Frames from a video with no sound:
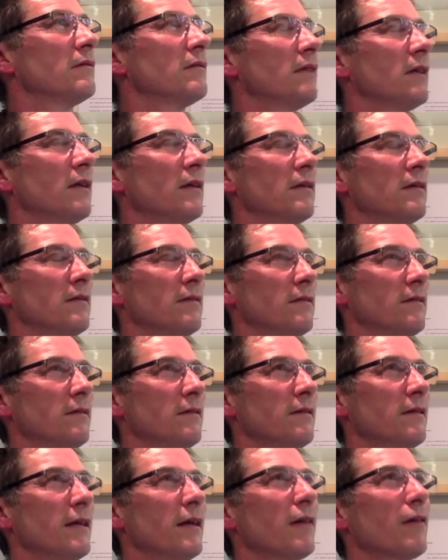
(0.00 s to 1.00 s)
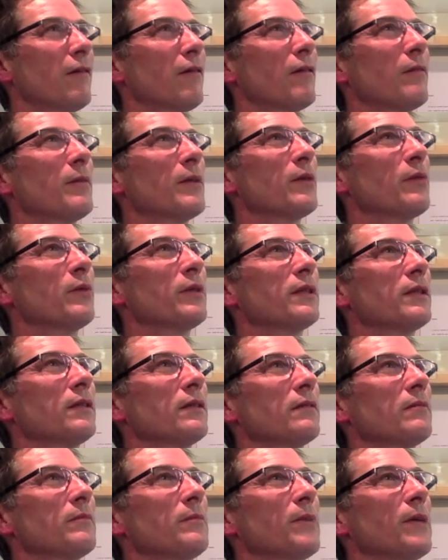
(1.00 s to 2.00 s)
So. Yeah, I got them at the
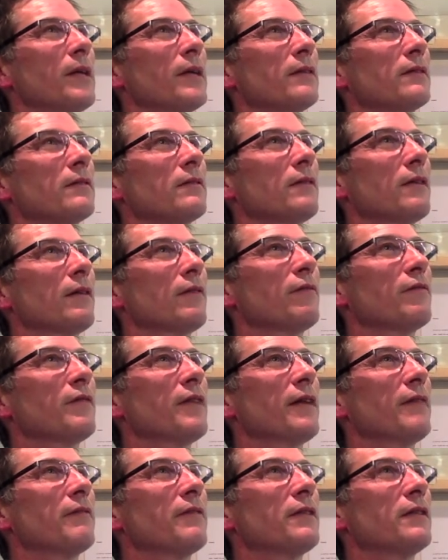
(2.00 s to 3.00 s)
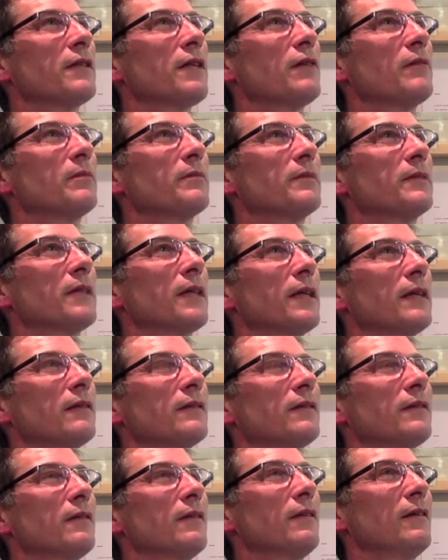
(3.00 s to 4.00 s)
Whittington Press. They often have these open
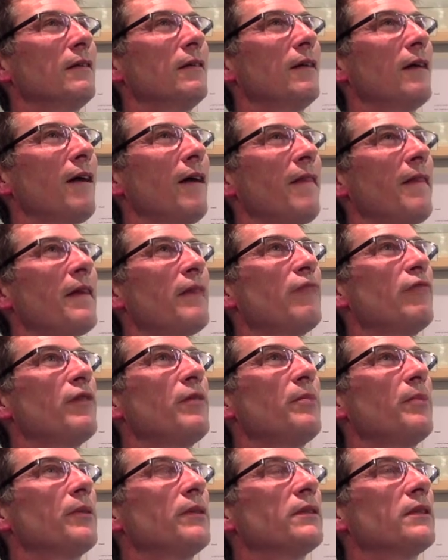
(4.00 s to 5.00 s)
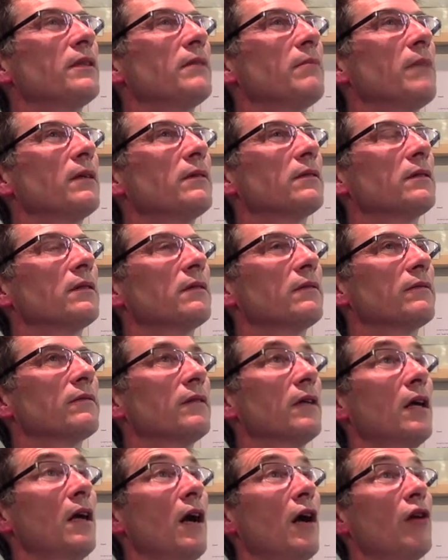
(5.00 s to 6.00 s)
days. And they reprinted most of
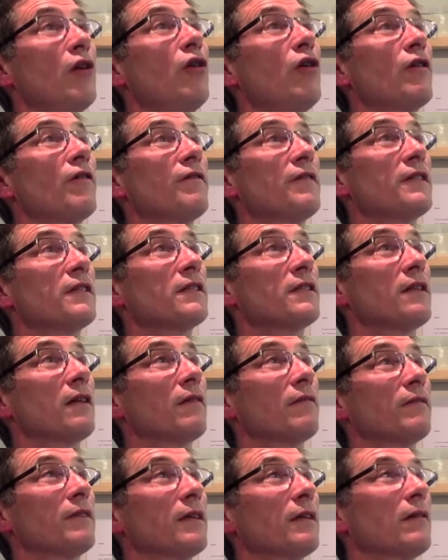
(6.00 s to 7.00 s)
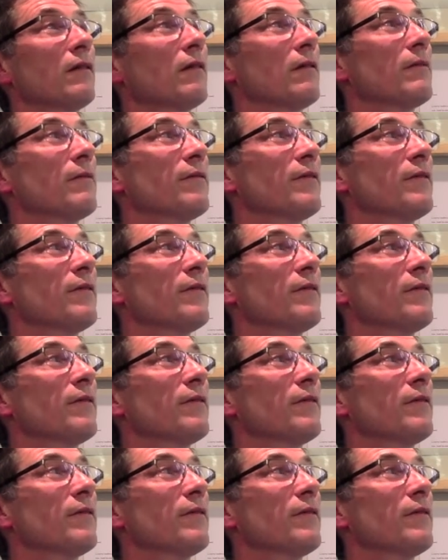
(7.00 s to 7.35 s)
lot of his stuff, and I got them.